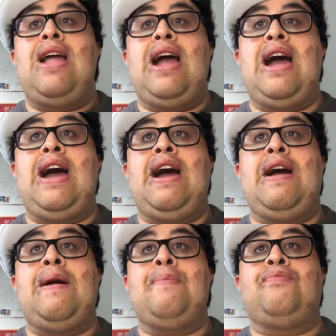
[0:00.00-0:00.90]

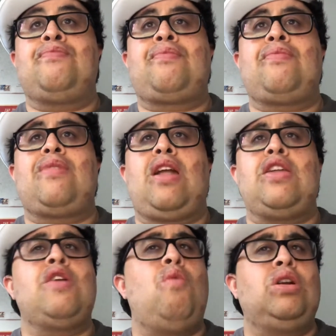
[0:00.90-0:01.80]

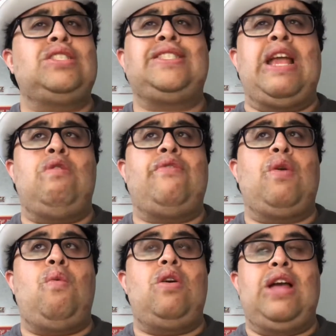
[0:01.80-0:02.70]
You can watch the sequel if
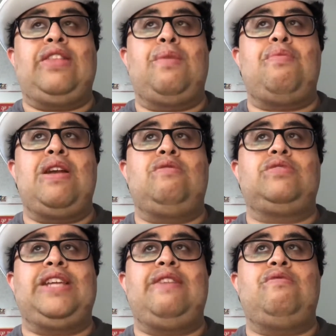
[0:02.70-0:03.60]
you want, like the
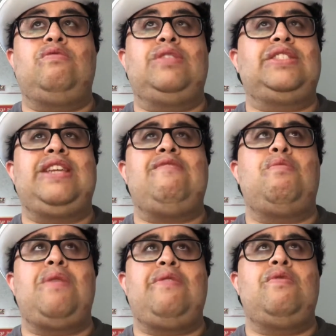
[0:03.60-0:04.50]
prequel sequel or the
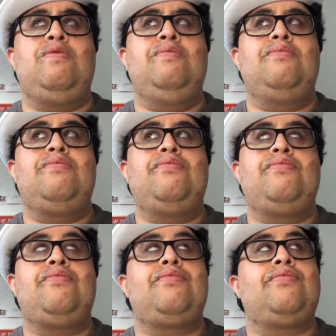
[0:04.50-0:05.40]
sequel prequel,
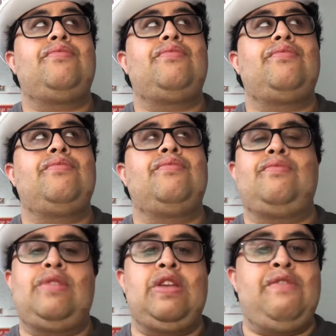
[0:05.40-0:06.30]

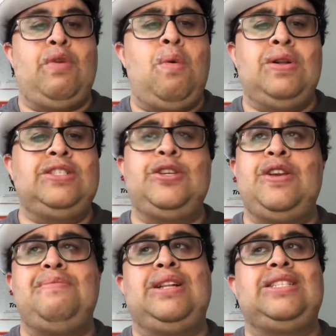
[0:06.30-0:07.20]
if you want
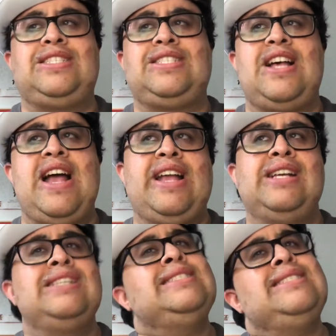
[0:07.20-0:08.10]
to, but it's just
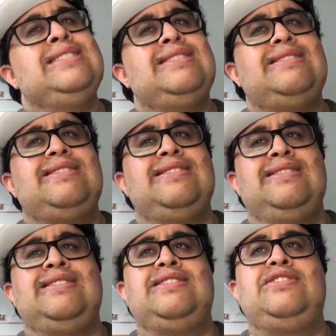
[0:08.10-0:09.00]
like,
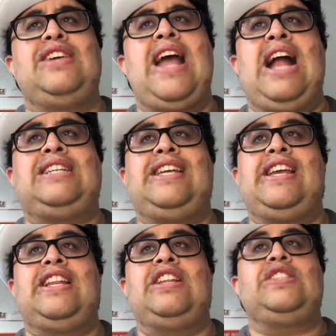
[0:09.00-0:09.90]
the
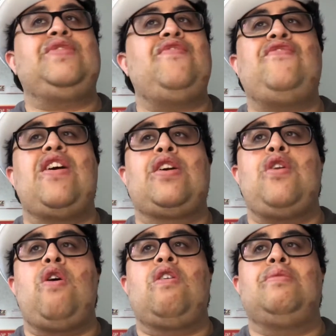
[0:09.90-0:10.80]
acting in it is fucking
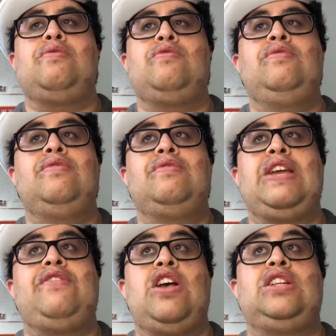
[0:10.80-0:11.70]
horrible,
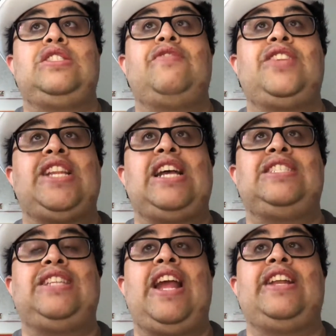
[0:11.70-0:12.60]
even though it's up to
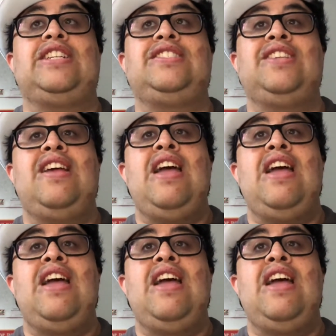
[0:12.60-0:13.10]
today's standards.